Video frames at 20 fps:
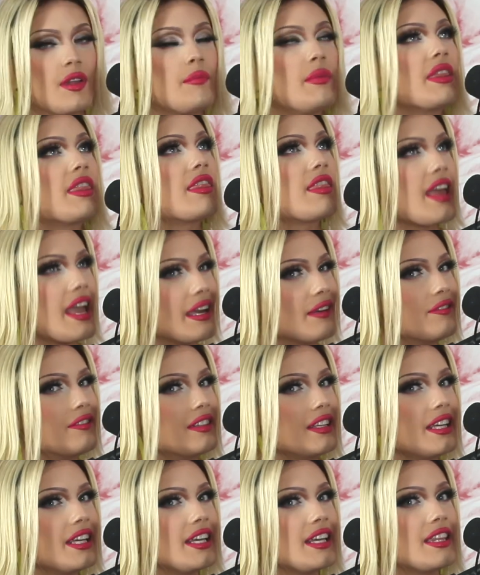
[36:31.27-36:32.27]
But
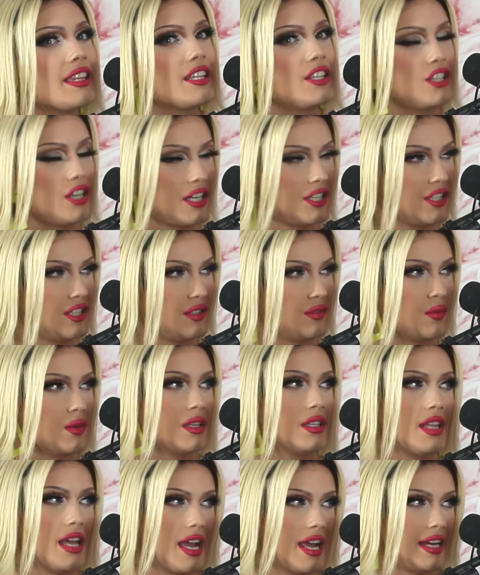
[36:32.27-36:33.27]
thankfully, the judges were
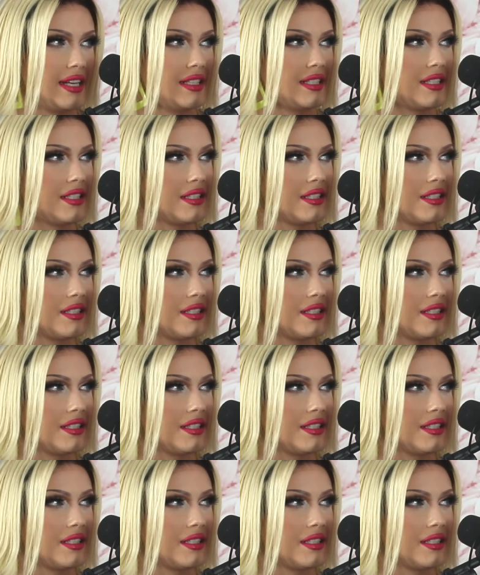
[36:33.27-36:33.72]
aligned.